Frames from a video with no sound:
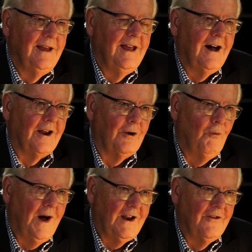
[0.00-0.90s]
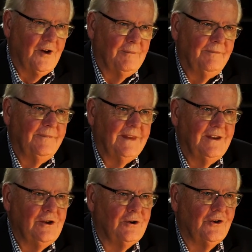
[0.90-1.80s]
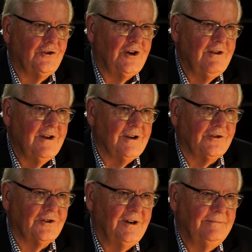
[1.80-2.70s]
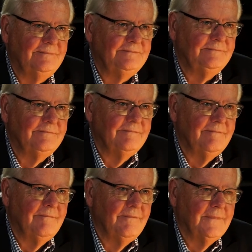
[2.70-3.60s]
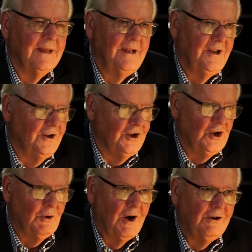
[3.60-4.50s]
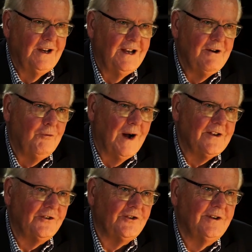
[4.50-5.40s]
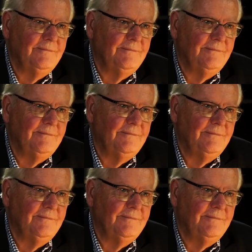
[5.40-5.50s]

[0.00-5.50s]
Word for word: And on one of them, you could see this You only live once,